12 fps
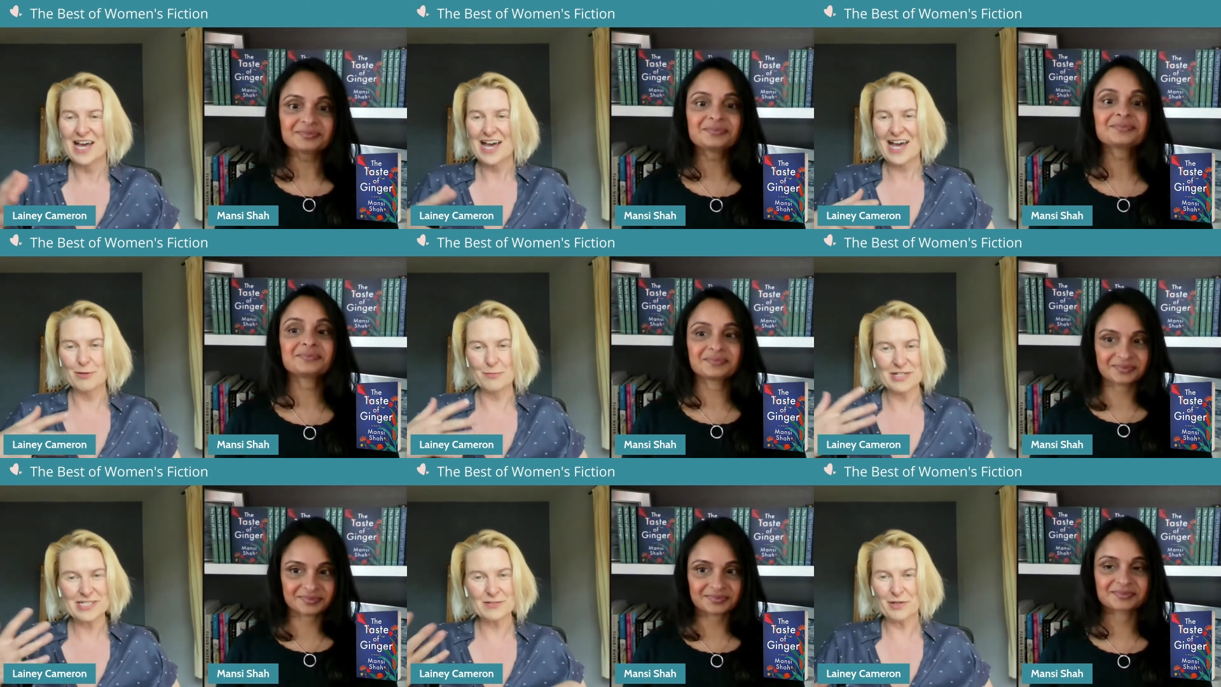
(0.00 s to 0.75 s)
Speaker 1: And it
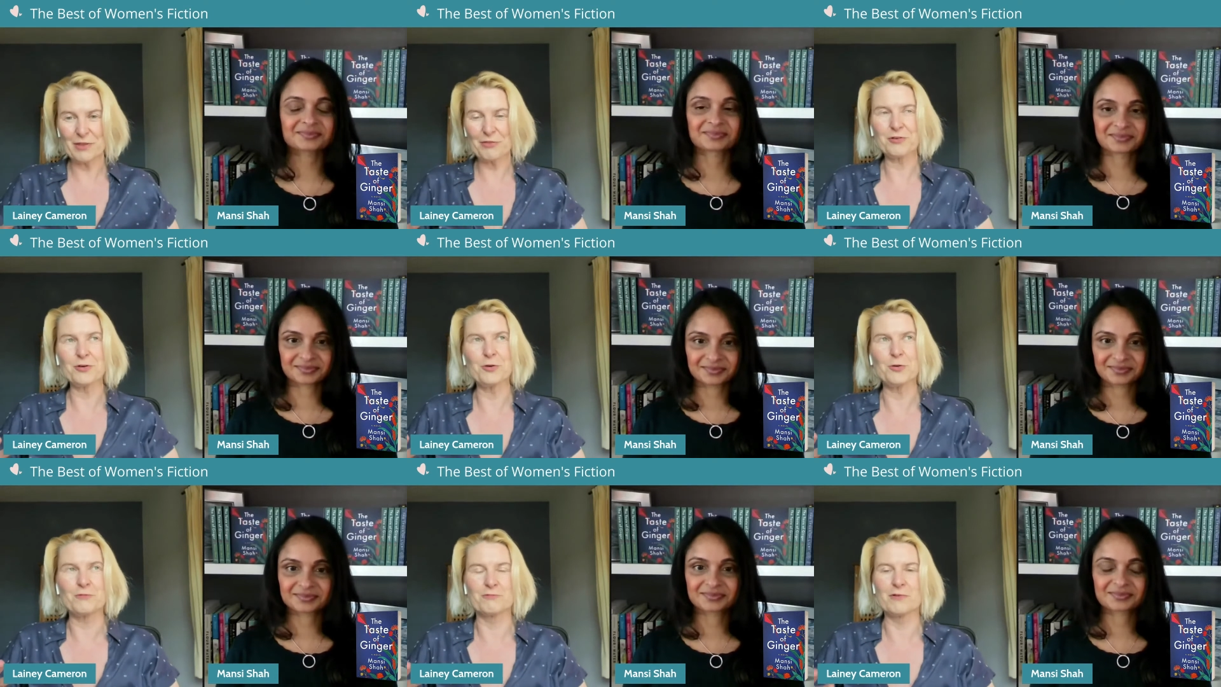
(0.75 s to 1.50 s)
must have been
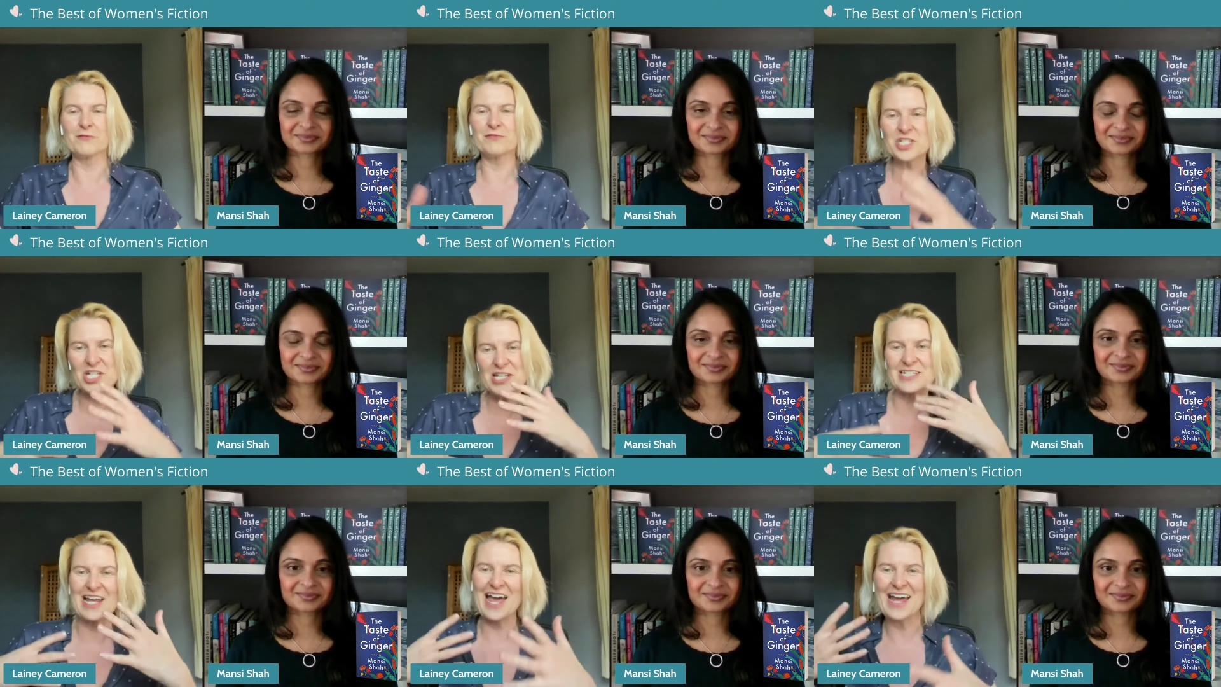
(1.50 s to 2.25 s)
through revisions
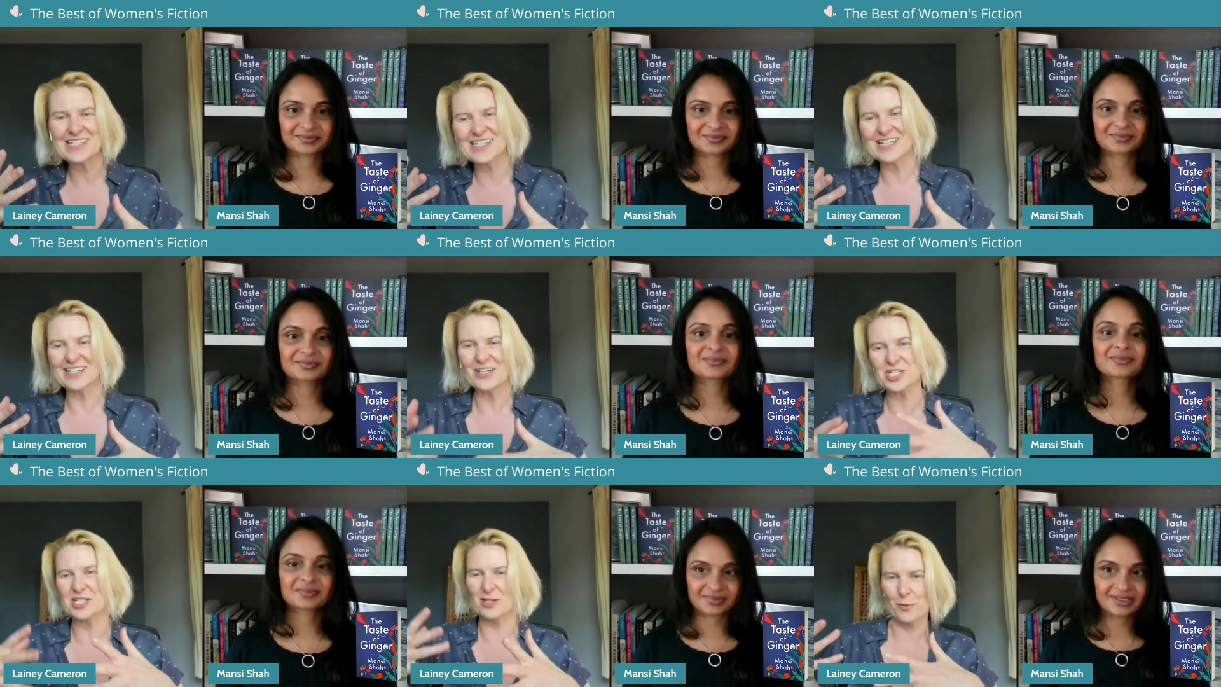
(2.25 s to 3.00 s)
and editing, not
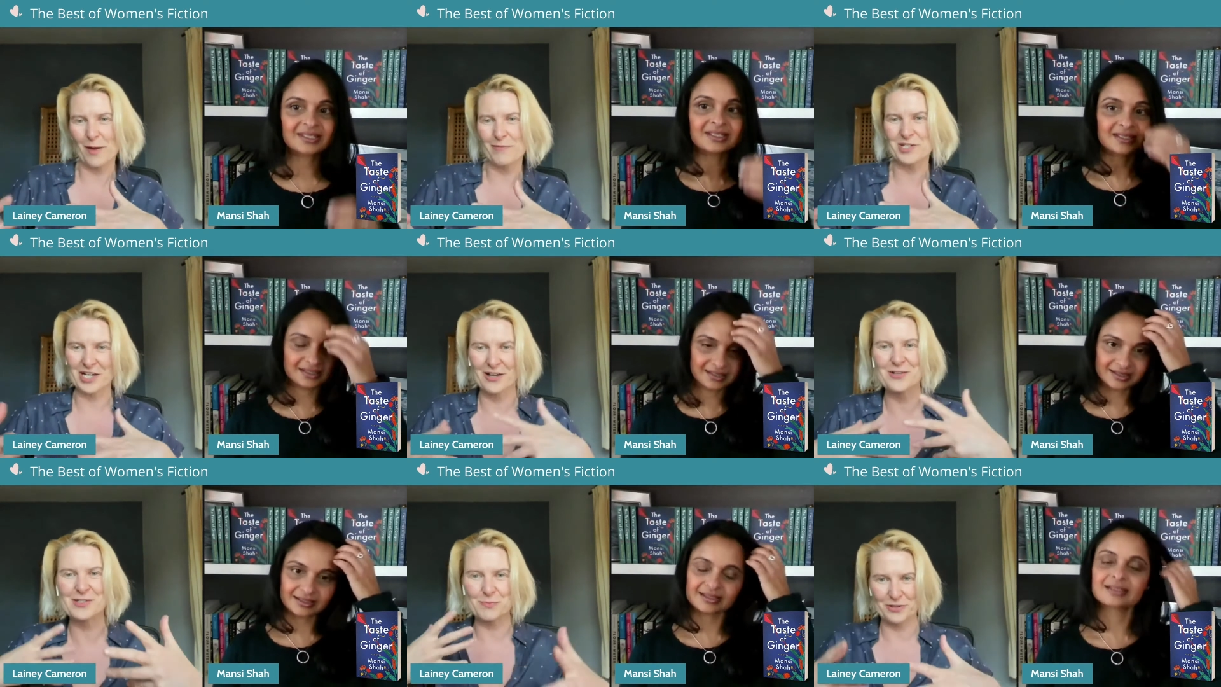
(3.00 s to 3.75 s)
just at your publishing
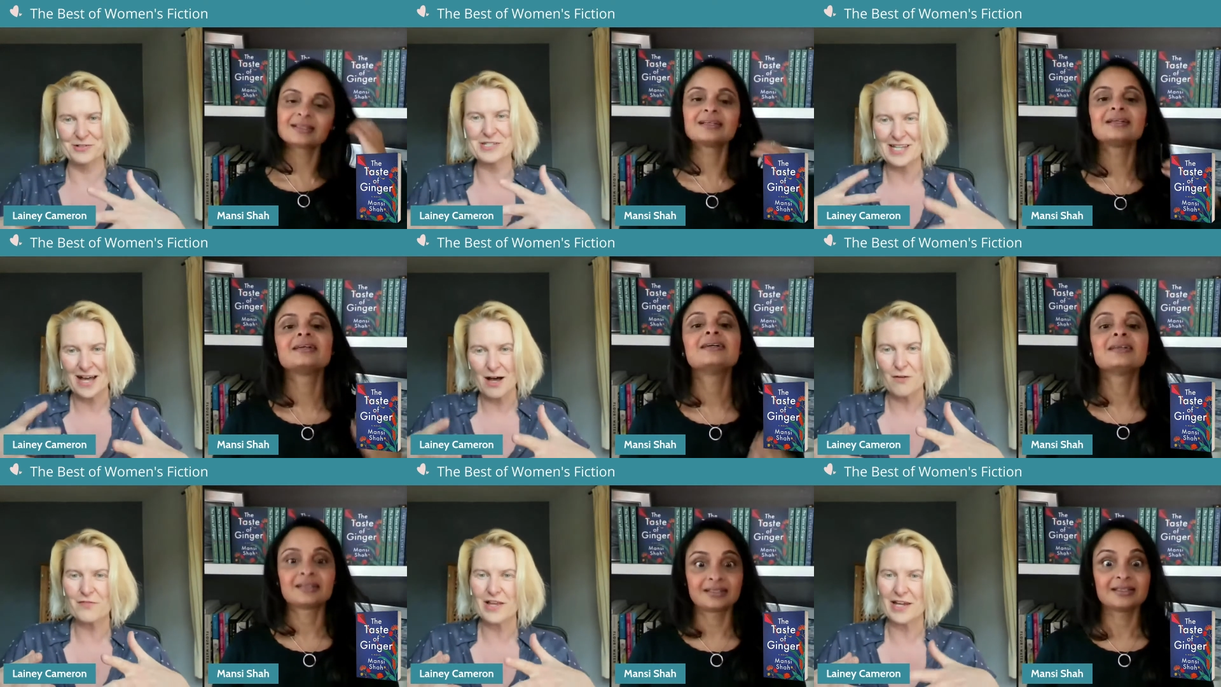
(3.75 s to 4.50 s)
house, but
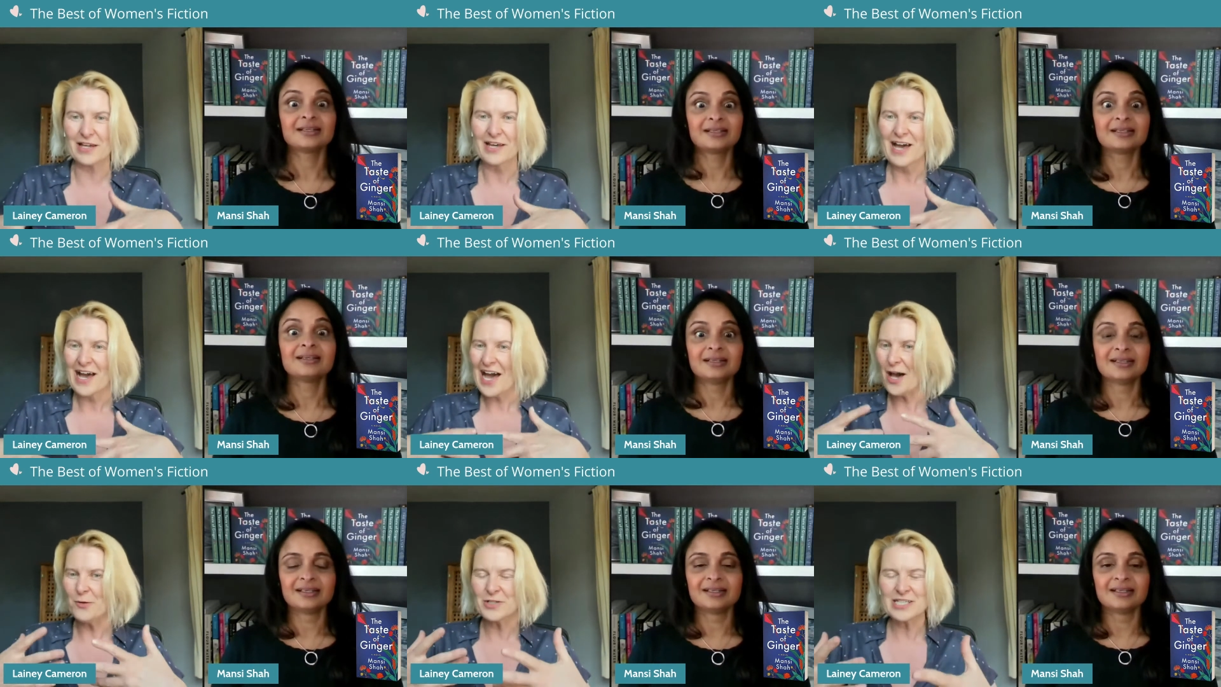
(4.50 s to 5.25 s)
yourself. Like,
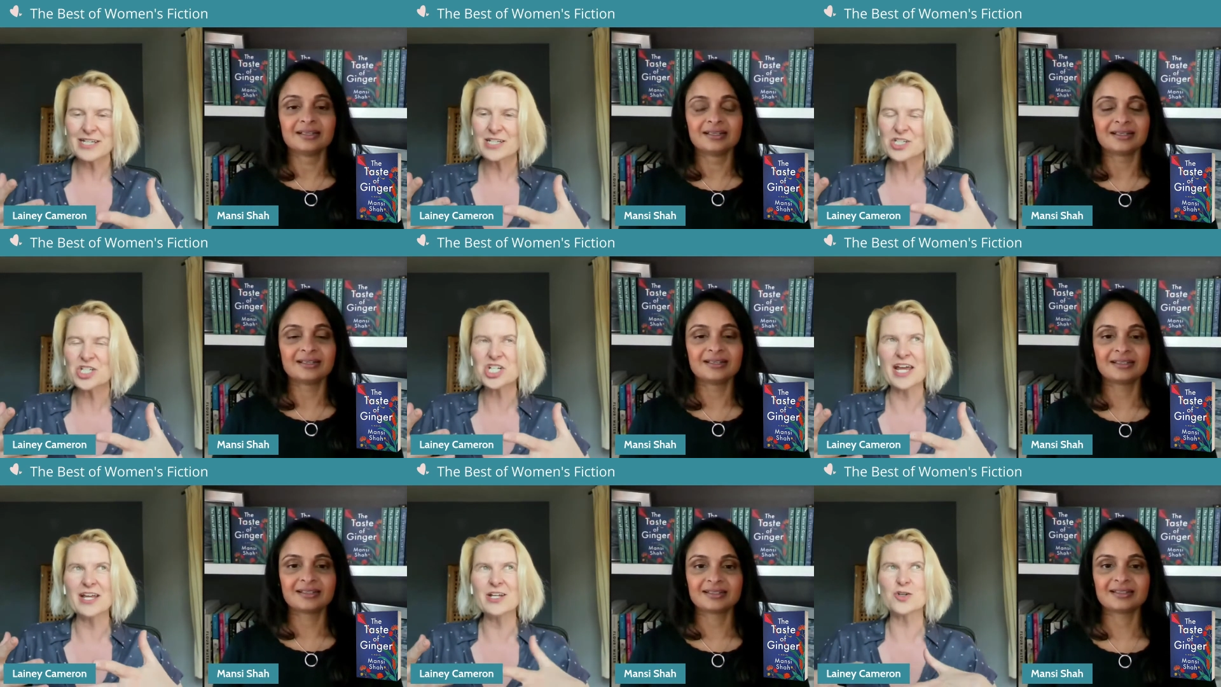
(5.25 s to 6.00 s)
how did it
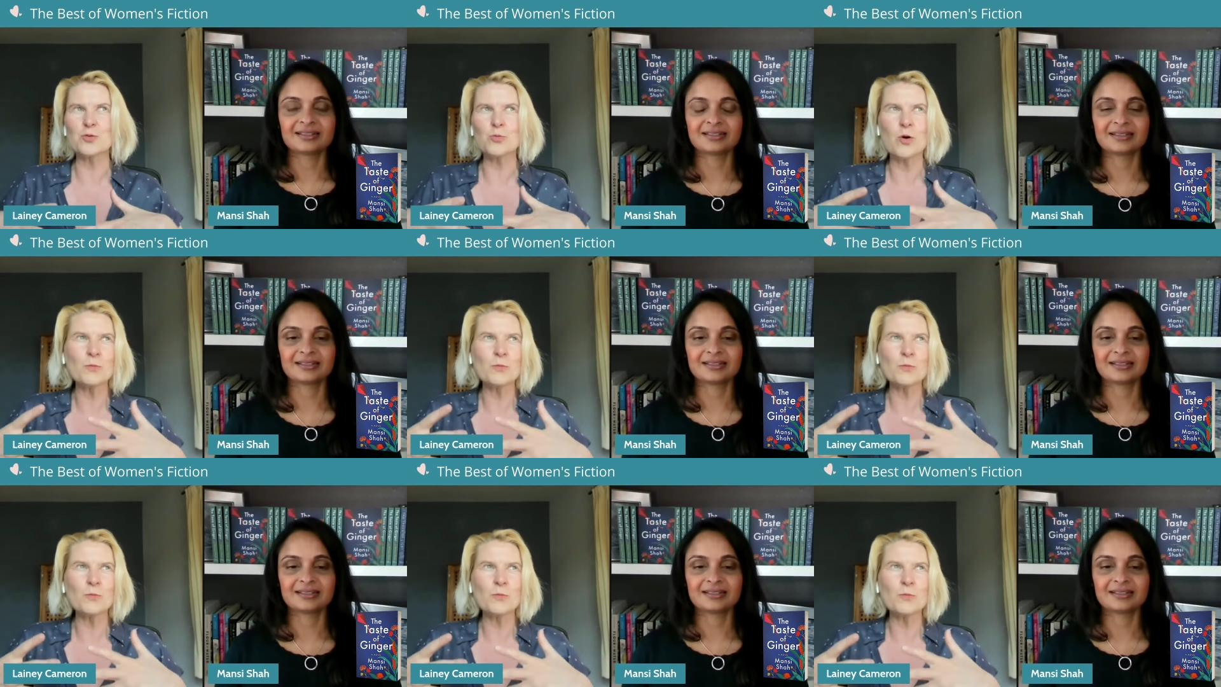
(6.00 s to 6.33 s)
change, or what